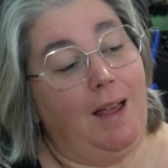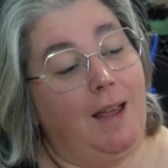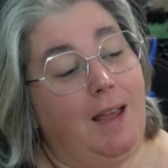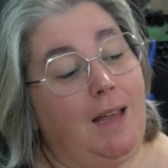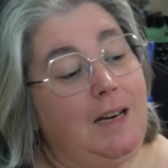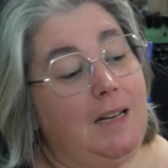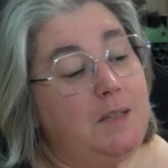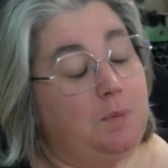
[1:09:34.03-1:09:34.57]

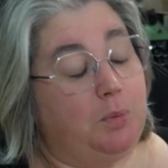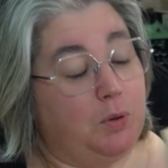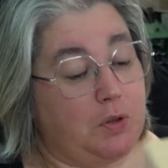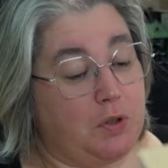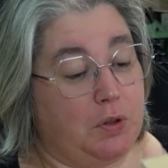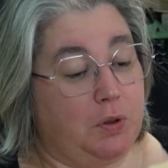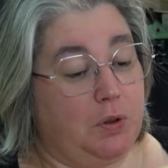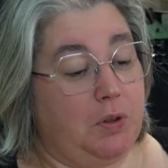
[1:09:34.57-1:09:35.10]
It is book
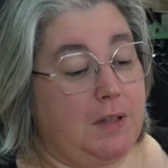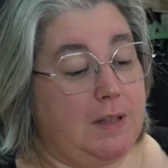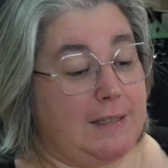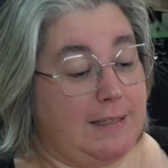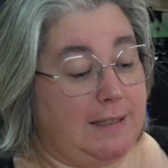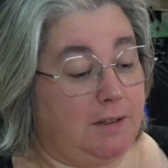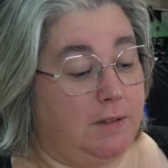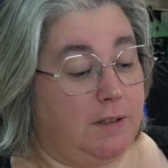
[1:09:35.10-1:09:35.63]
2 in the
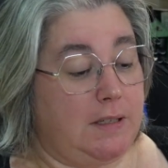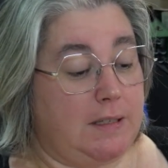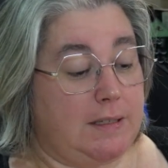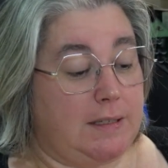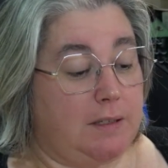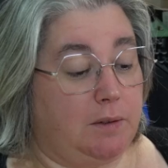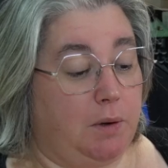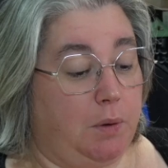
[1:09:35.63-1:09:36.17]
series,
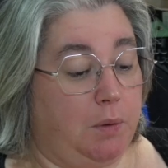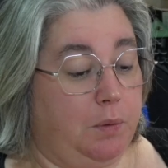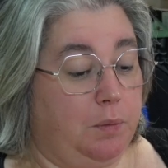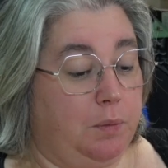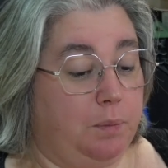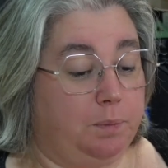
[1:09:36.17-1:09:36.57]
so I